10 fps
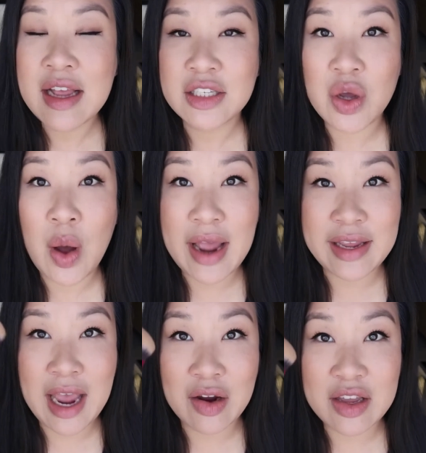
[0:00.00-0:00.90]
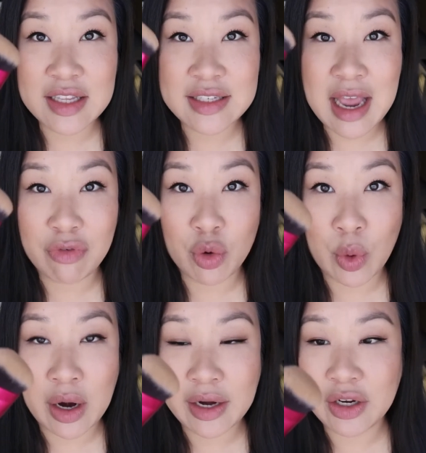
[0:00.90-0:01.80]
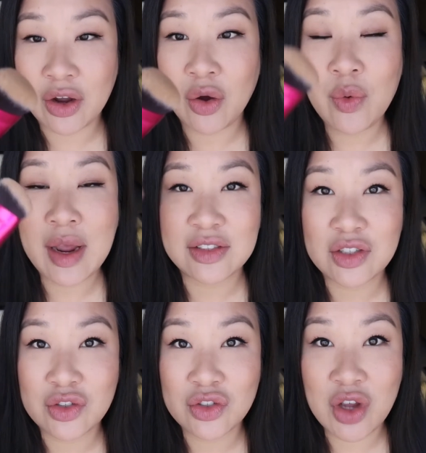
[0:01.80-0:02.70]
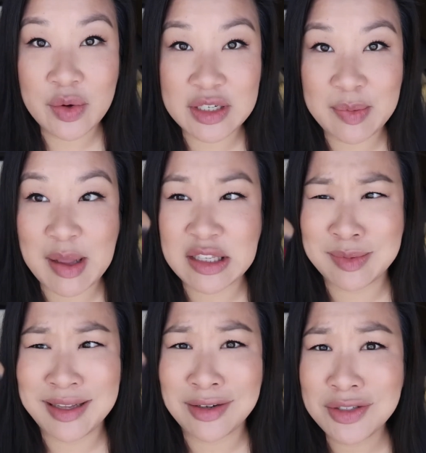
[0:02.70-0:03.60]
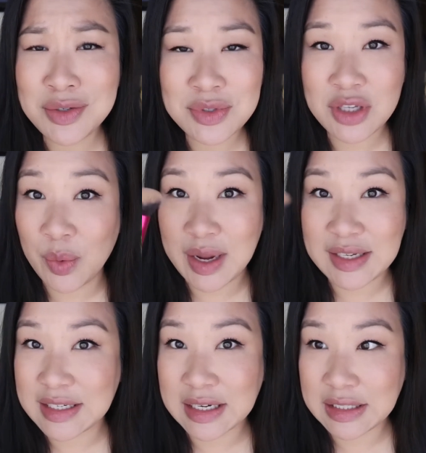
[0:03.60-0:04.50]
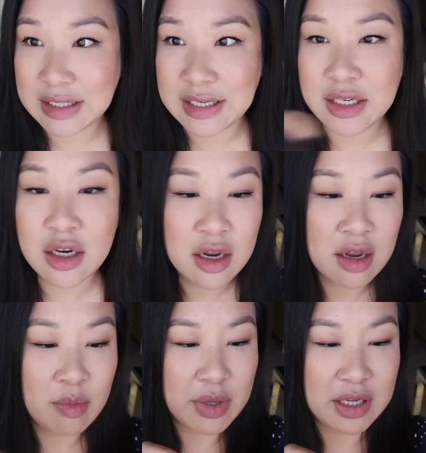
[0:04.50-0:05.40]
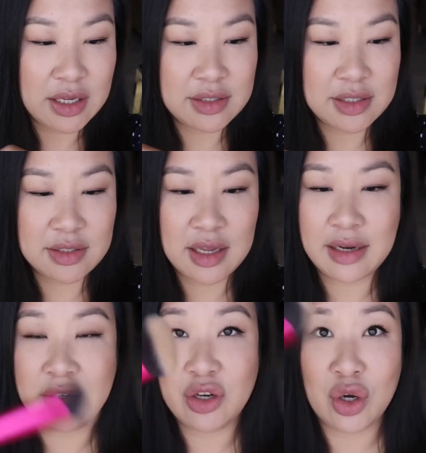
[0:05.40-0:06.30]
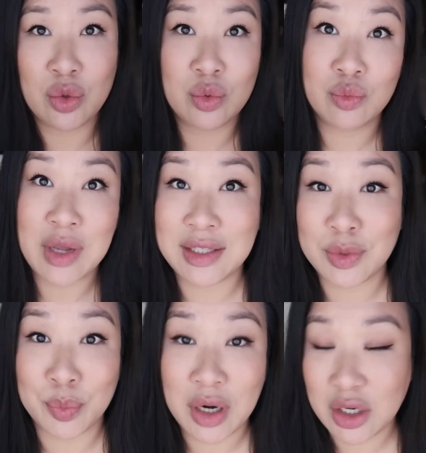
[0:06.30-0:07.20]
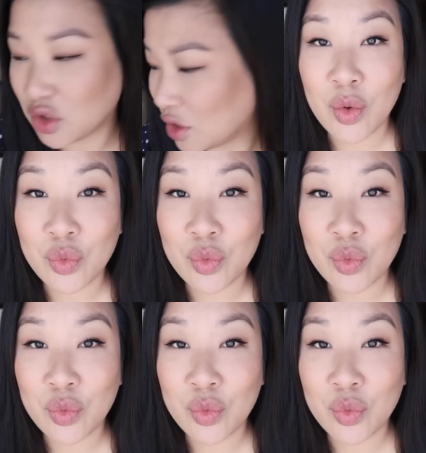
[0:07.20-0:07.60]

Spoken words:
So I carry this everywhere I go. It's so indispensable and also so easy to clean because it's like, you know, it's a brush.